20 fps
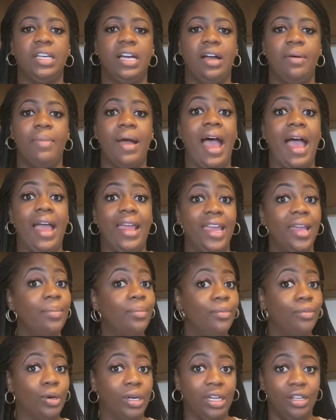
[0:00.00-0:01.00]
I
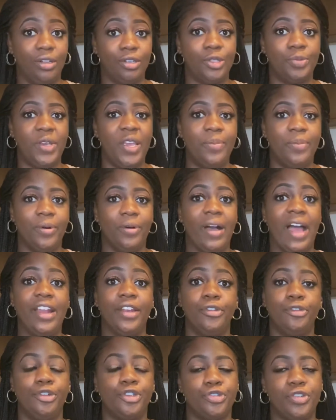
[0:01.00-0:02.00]
am one of those people. I
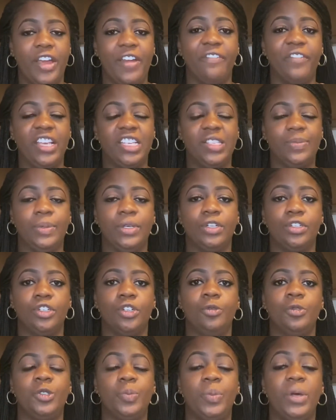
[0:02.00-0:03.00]
do dread Facebook groups.